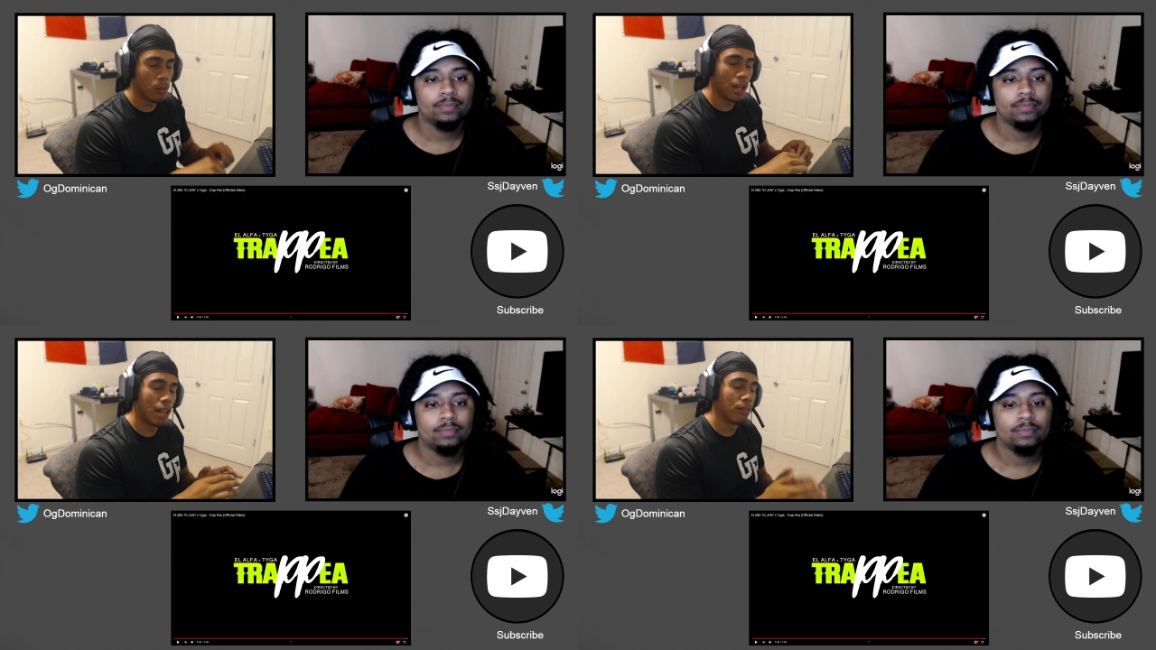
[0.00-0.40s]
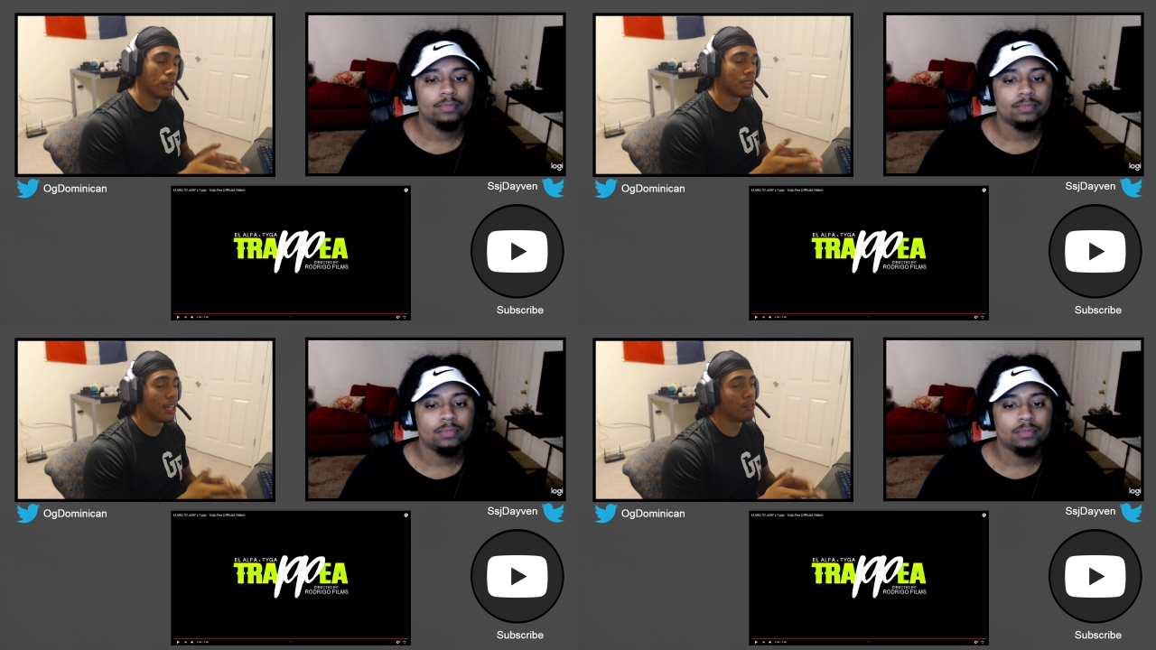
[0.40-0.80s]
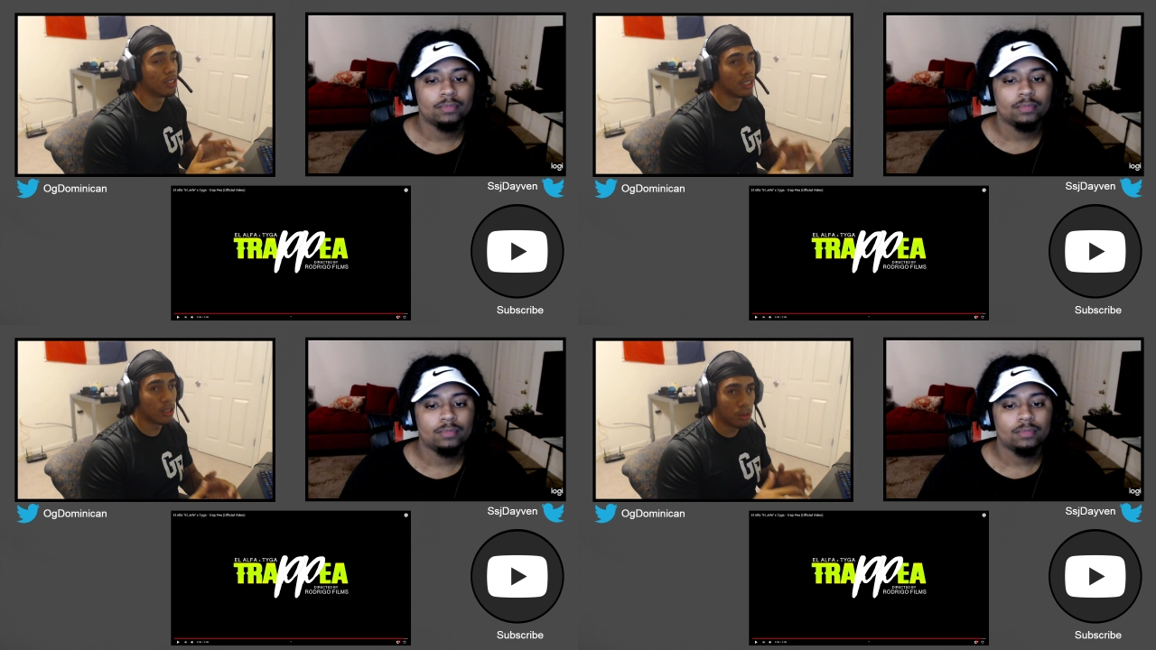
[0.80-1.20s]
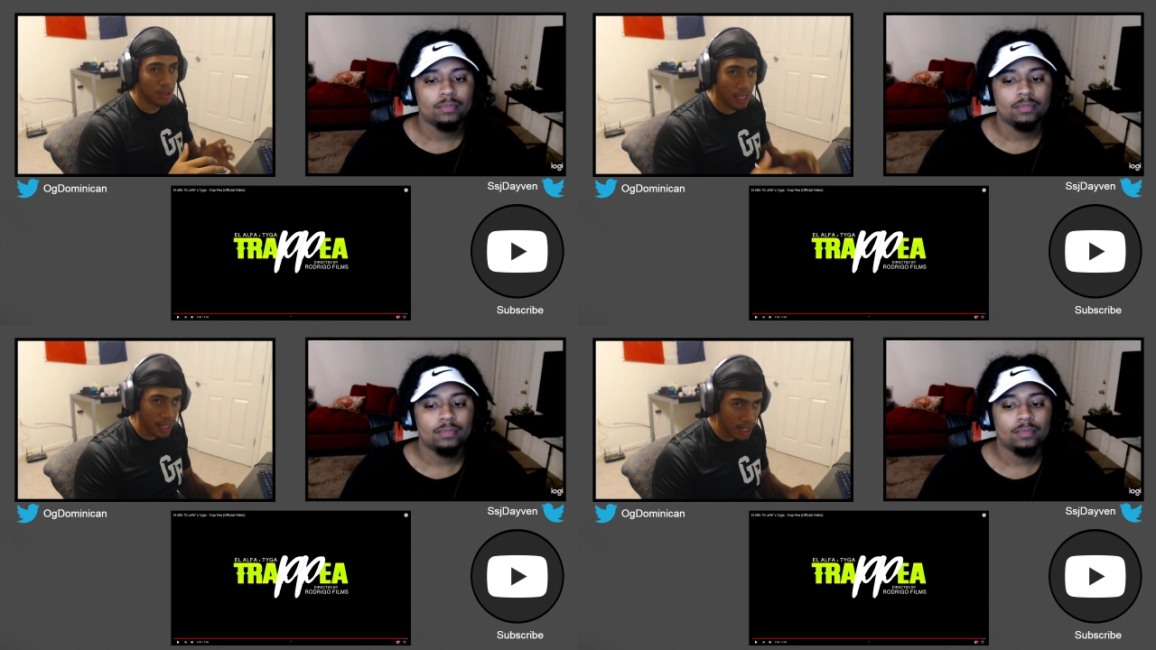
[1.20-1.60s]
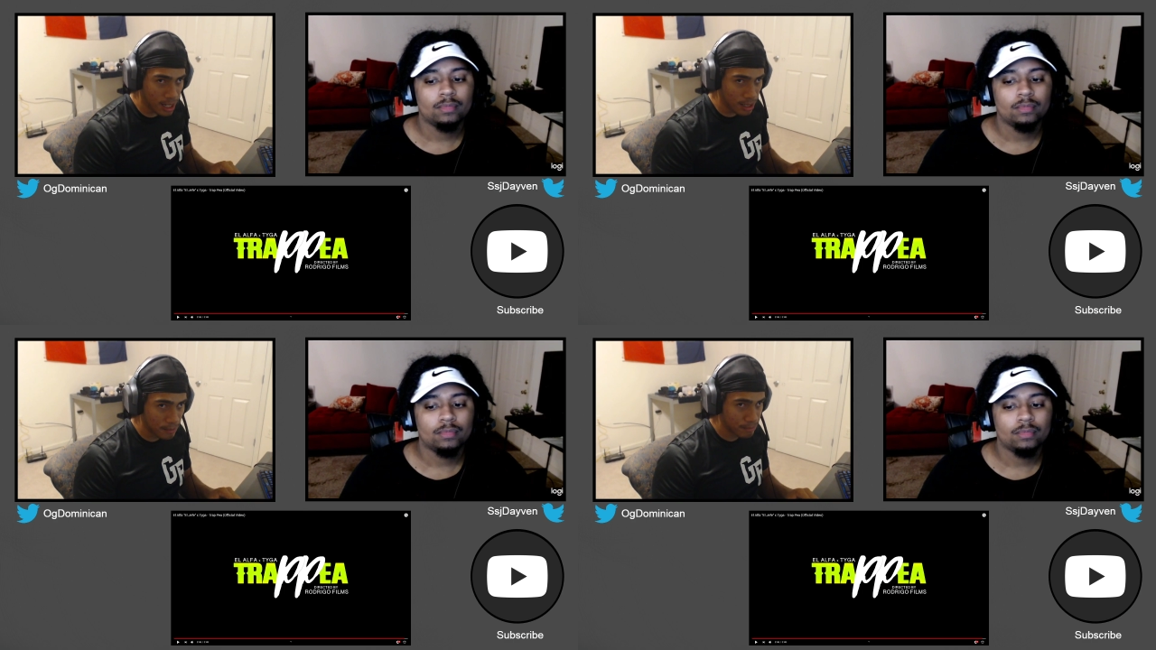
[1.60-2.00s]
Speaker 1: We're gonna have videos every single
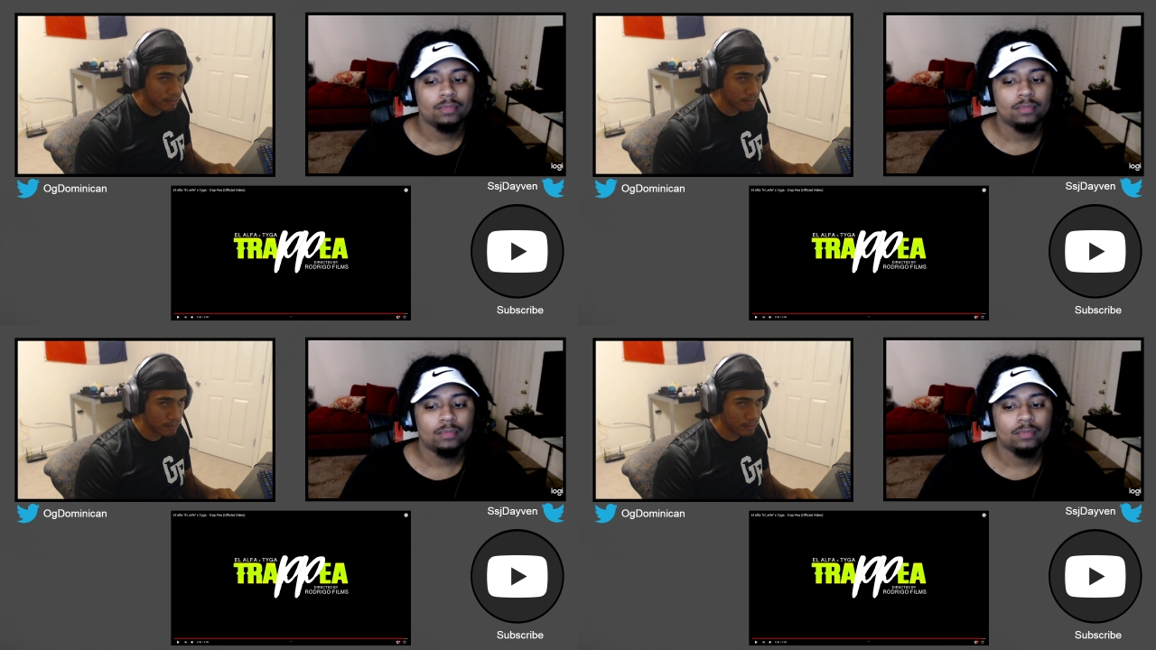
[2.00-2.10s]
day.